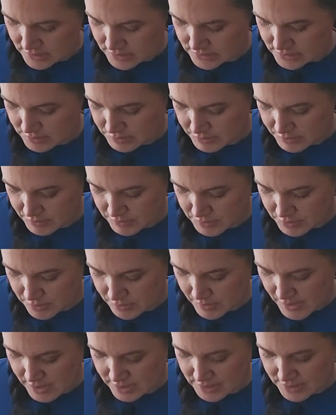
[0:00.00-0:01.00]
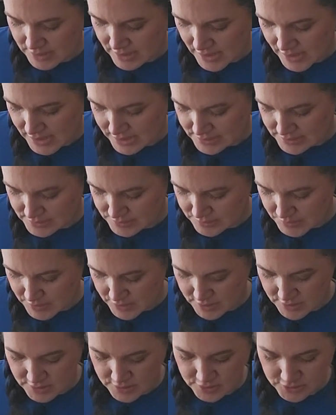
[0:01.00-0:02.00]
Some of them don't mind it as
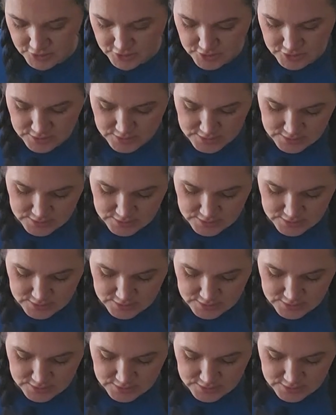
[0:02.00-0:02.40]
much.